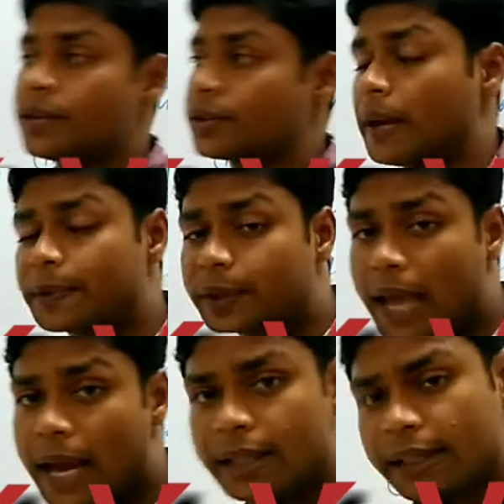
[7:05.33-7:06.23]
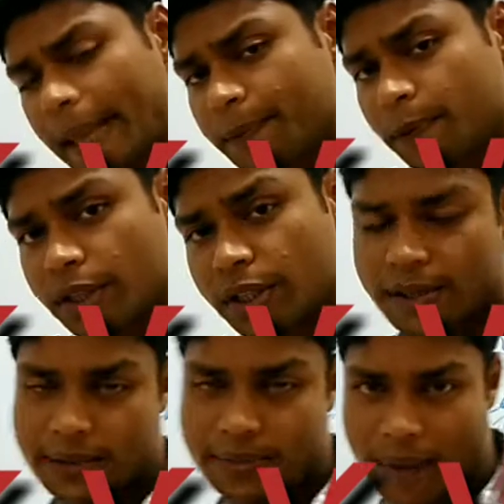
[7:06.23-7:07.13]
So after that, keep
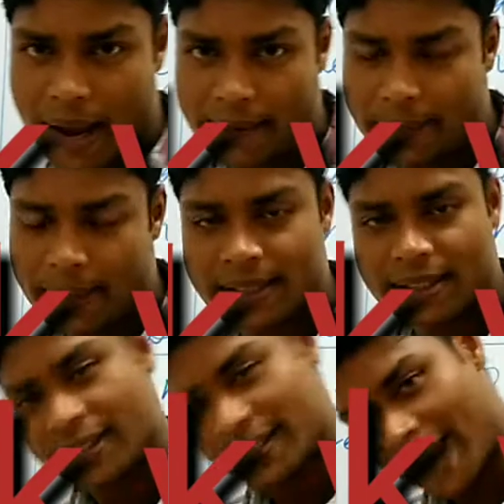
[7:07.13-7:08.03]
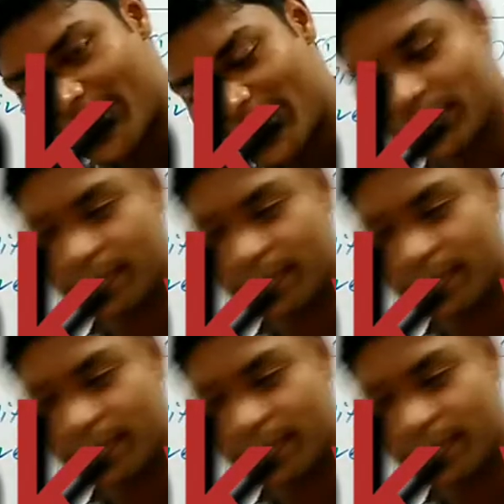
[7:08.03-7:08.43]
watching. Smile please. Thank you.